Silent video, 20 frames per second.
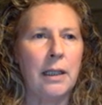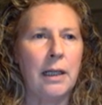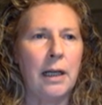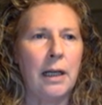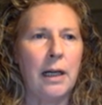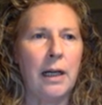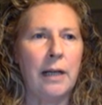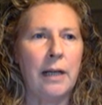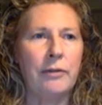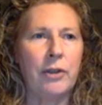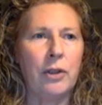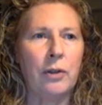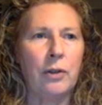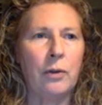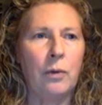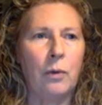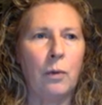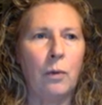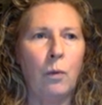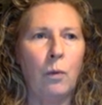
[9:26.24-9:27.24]
I've got
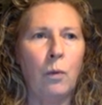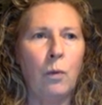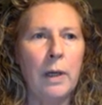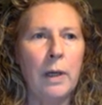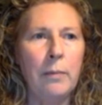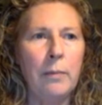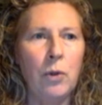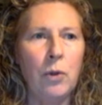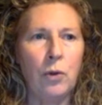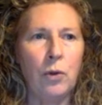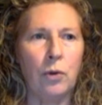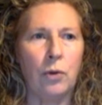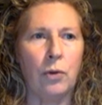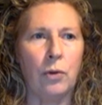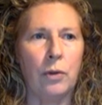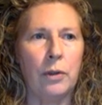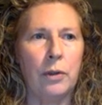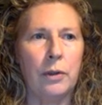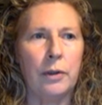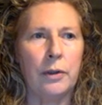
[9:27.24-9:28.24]
one
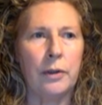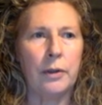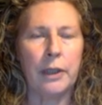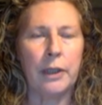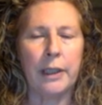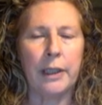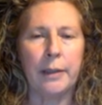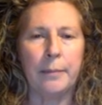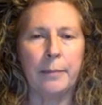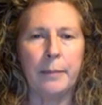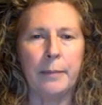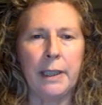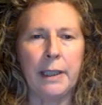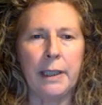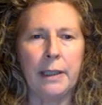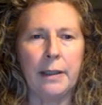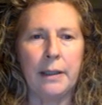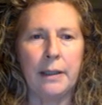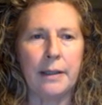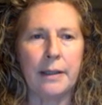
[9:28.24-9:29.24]
more
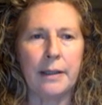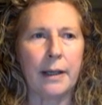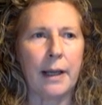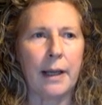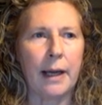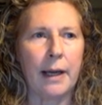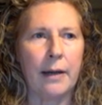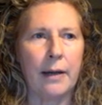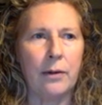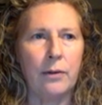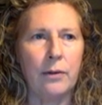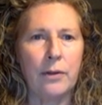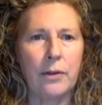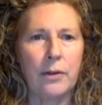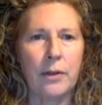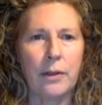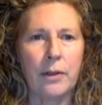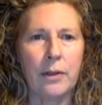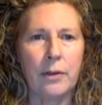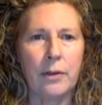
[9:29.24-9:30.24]
in this account,